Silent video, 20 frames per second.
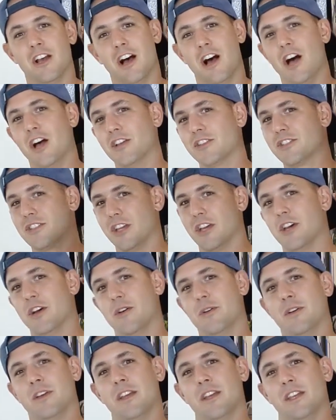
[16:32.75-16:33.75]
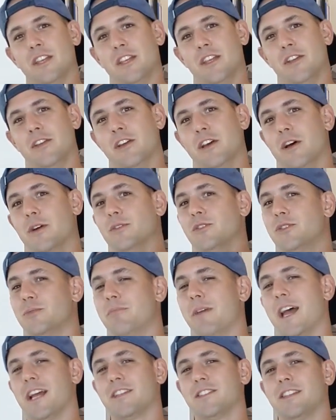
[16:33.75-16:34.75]
Also, you know,
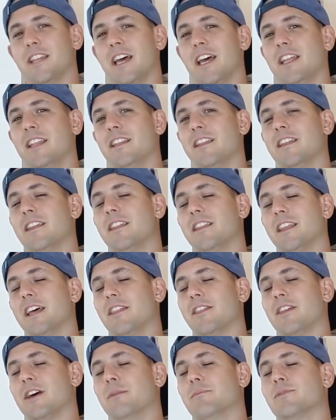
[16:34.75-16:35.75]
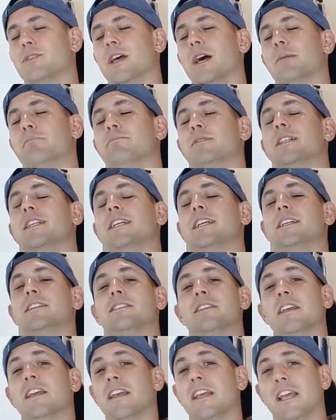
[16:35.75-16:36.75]
smash that thumbs up, please.